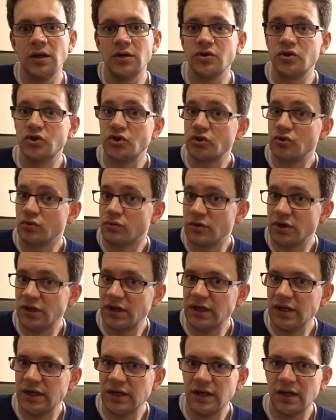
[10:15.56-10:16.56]
store
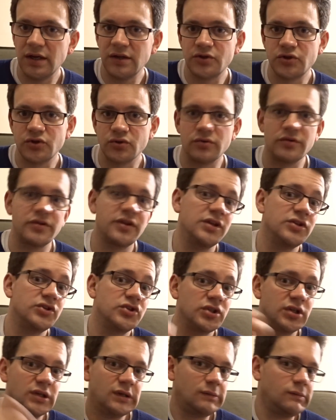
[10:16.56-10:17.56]

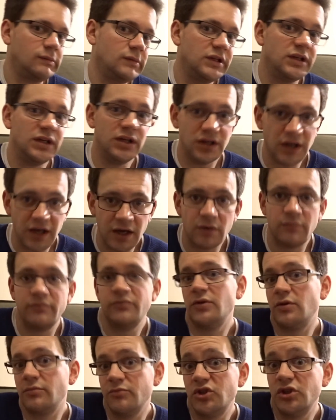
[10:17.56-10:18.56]
things in DNA.
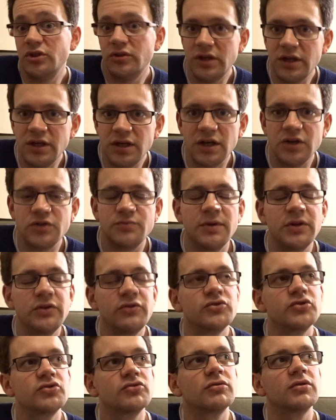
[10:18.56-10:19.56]
Obviously, DNA is meant
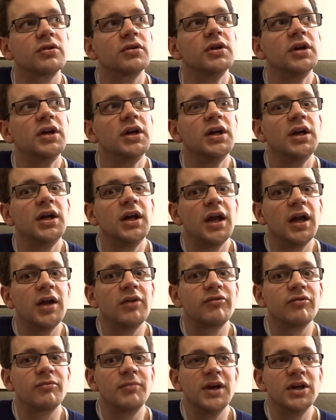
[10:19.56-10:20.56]
to store
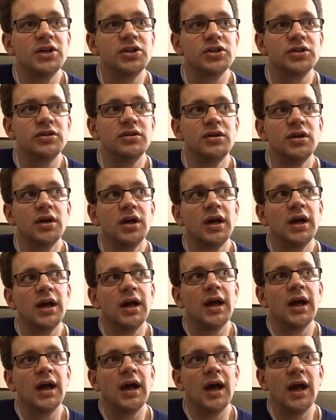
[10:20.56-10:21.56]
information,
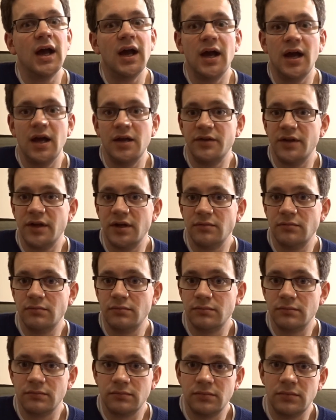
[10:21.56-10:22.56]
and then,
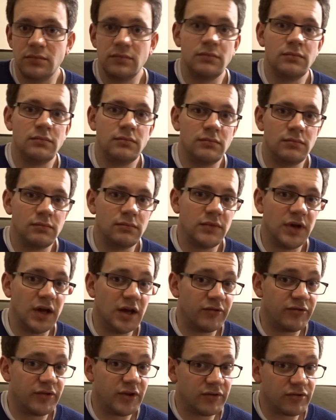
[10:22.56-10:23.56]
yeah,
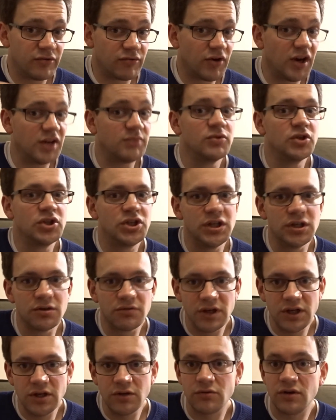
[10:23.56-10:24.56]
if you have the right
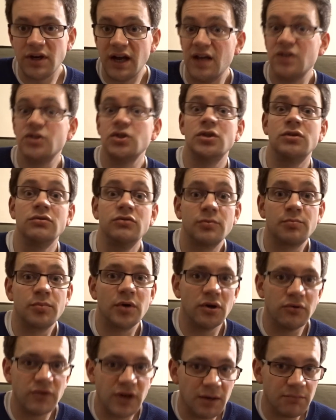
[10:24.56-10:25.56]
machinery, you could execute a
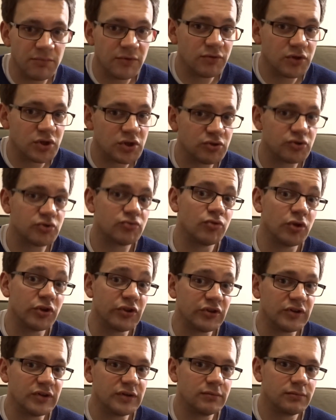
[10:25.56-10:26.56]
program which is
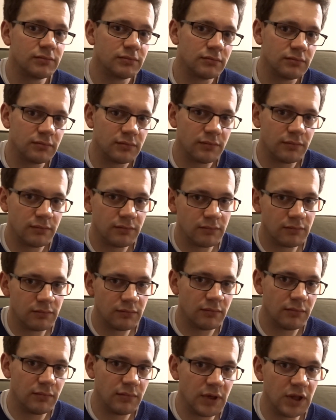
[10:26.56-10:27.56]
written
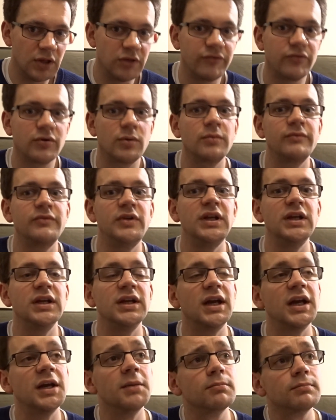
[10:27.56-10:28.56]
in the form of
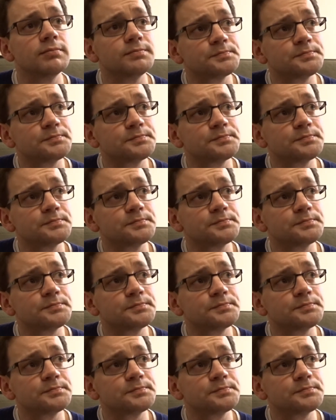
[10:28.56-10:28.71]
DNA.